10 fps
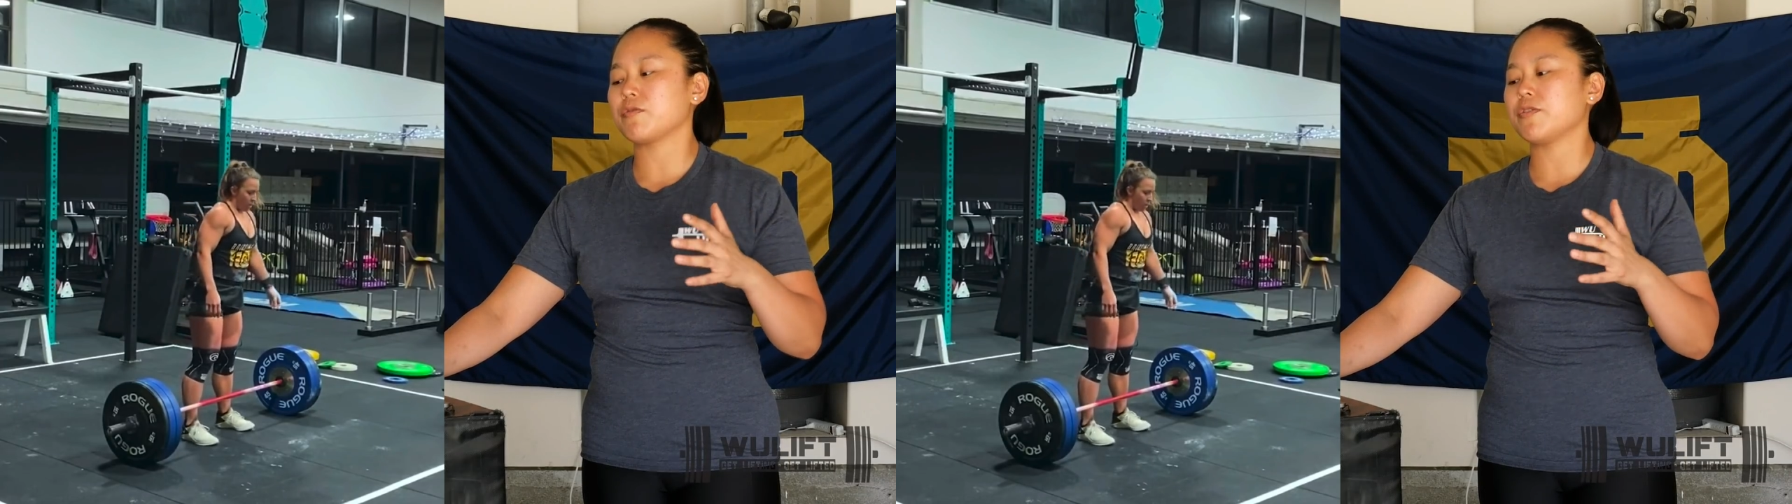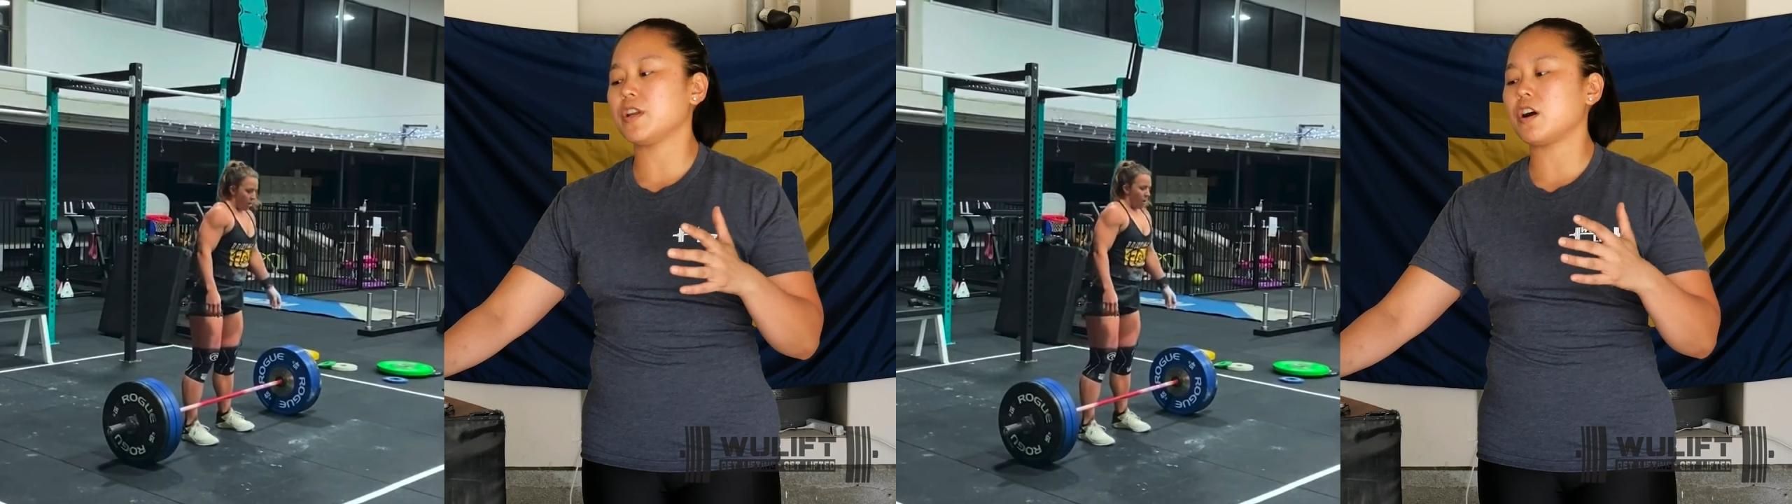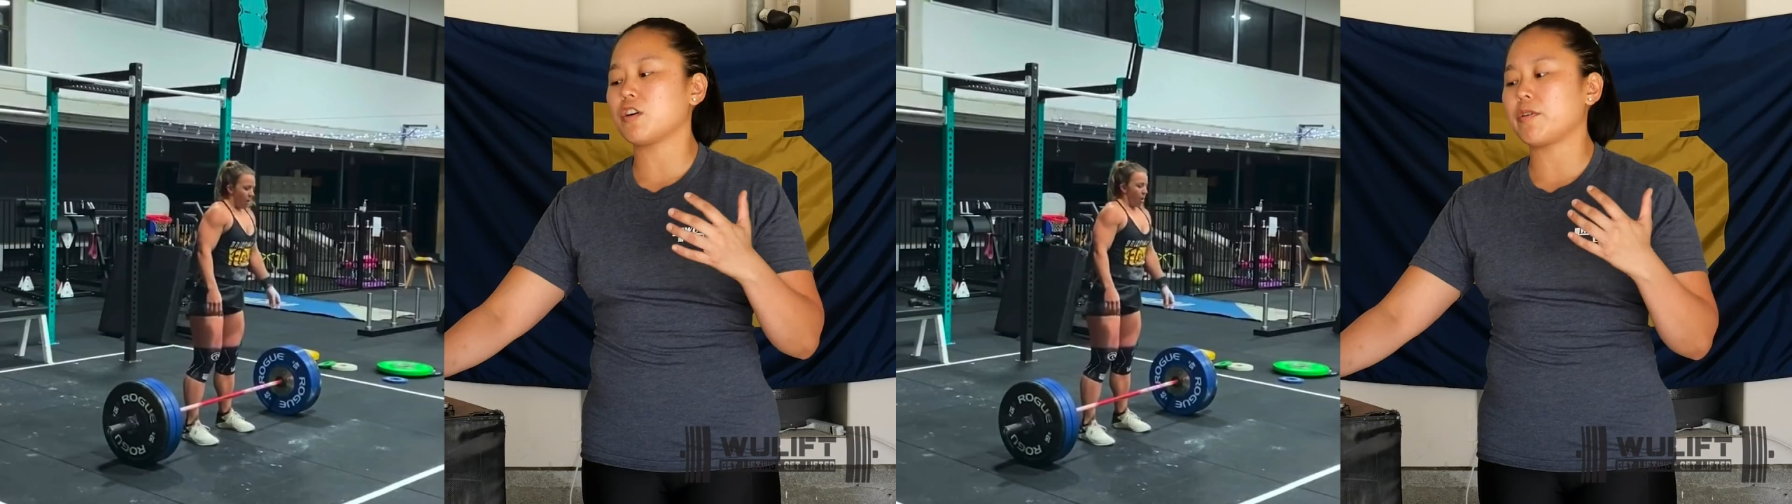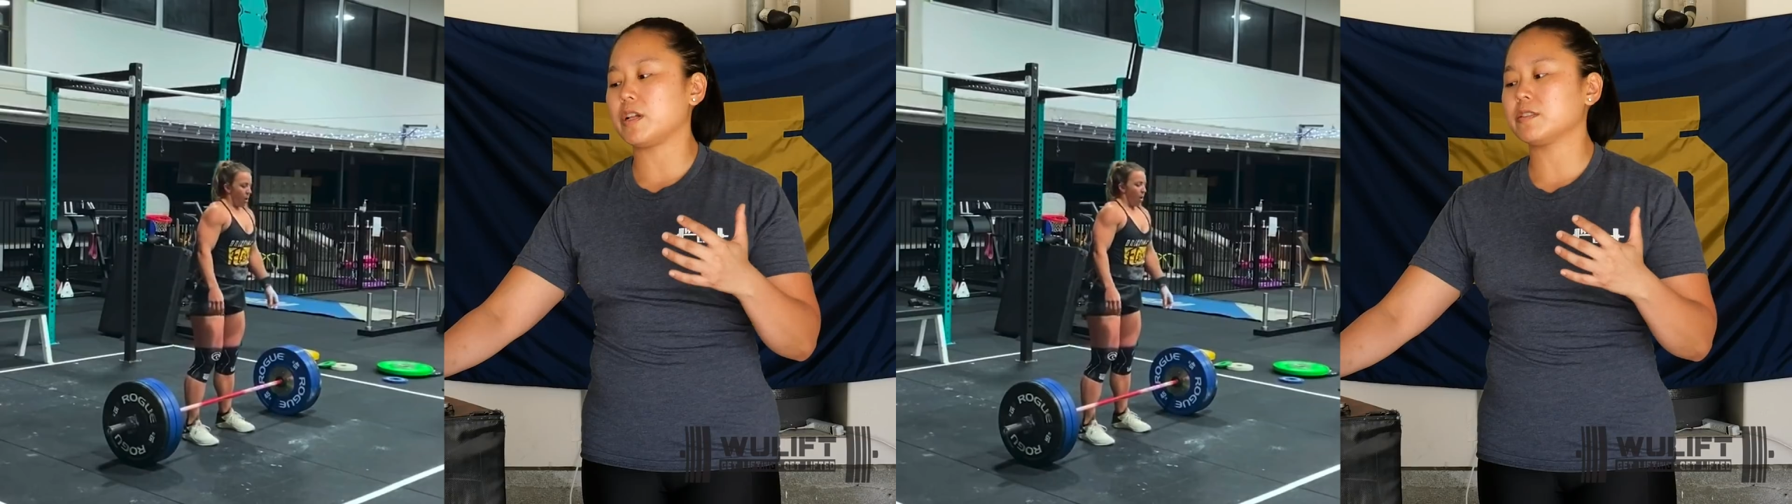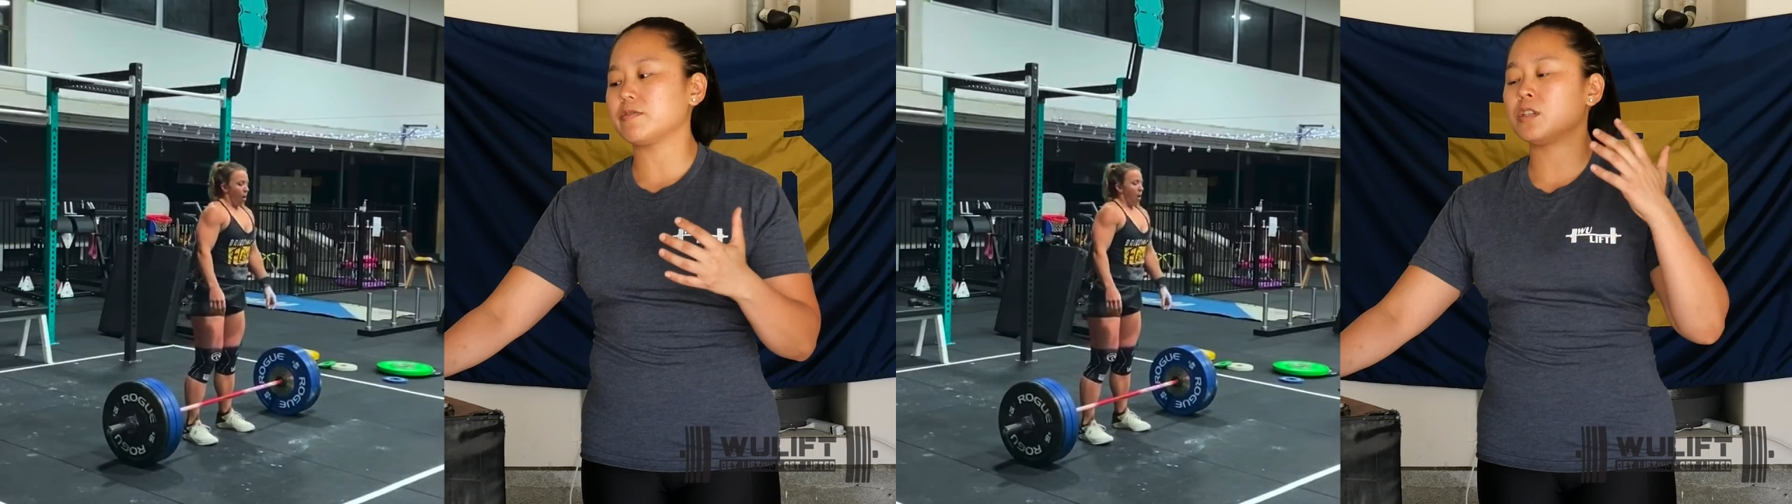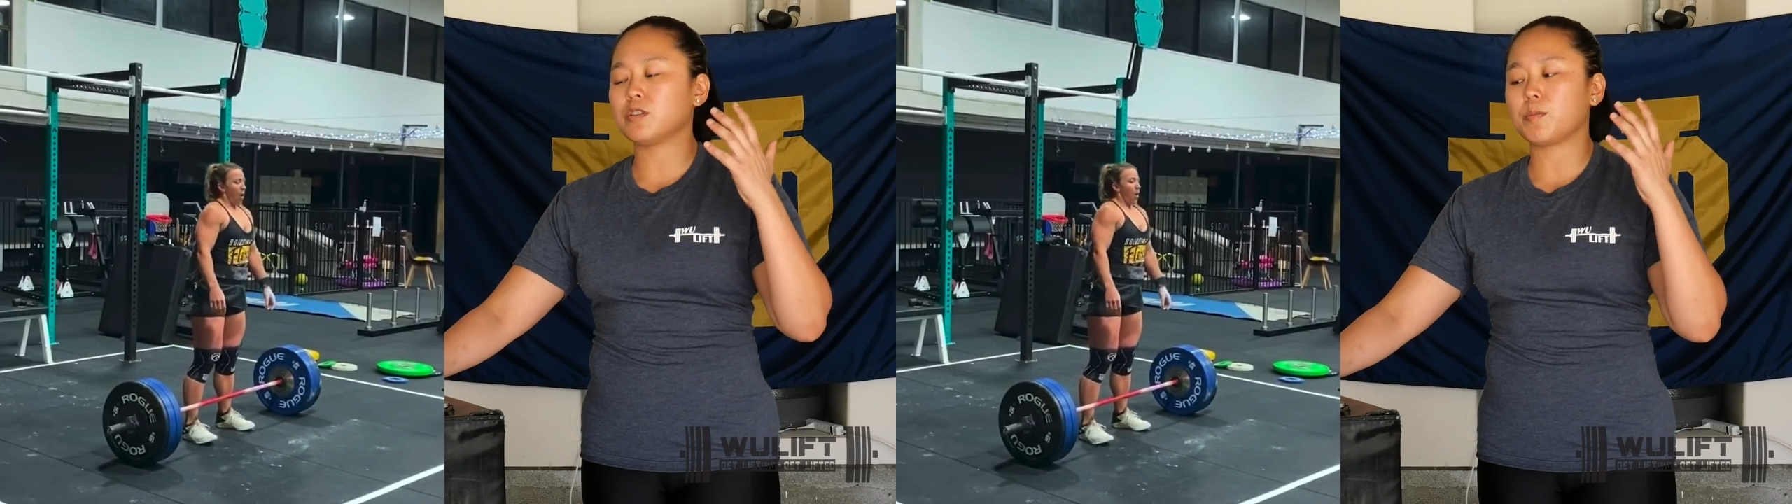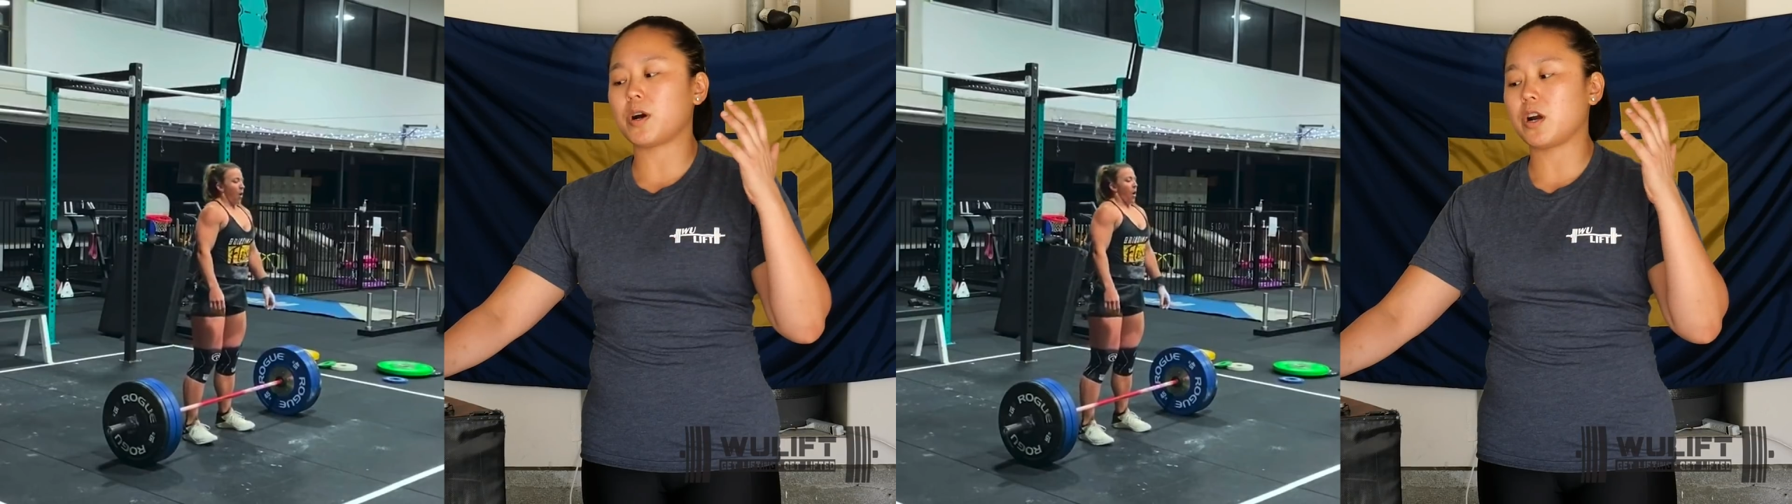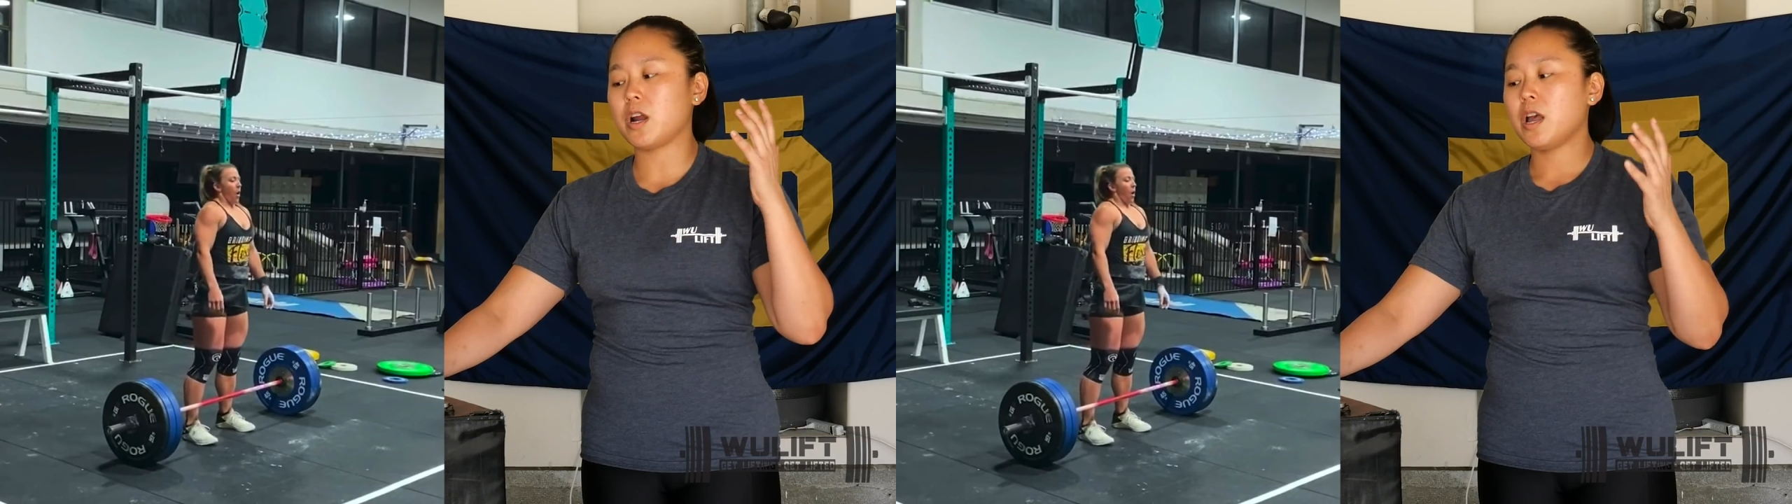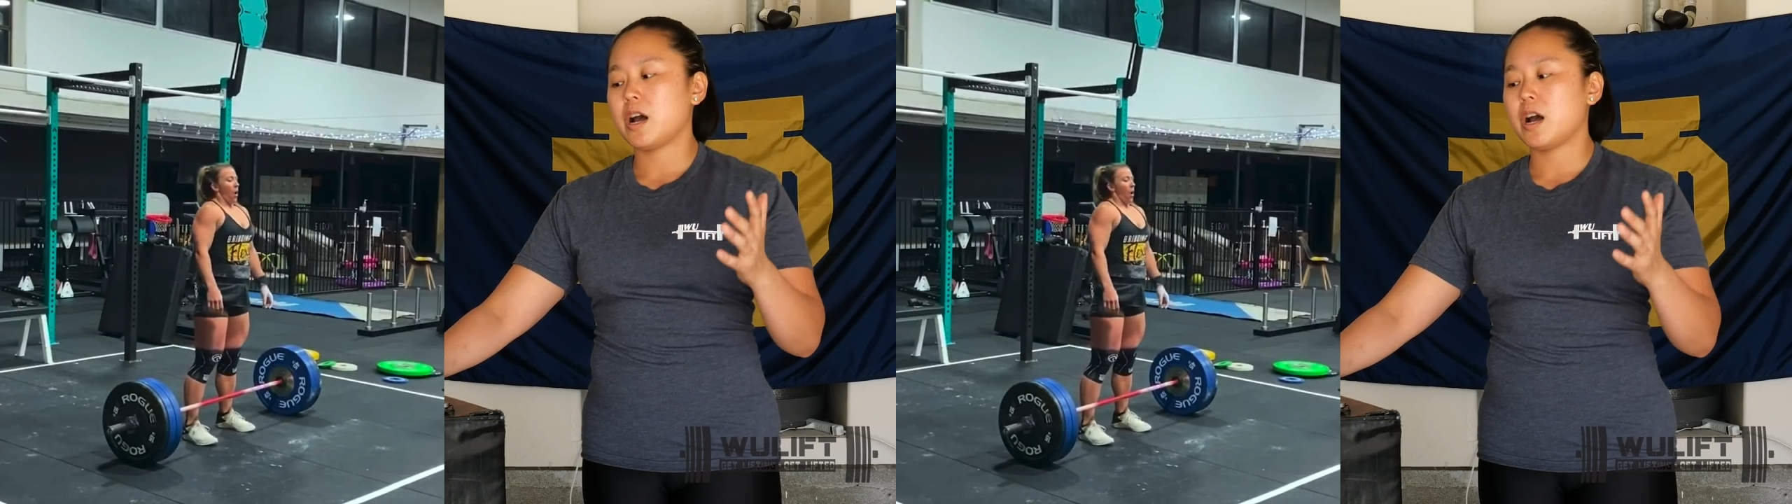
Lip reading: feet are relative to the bar.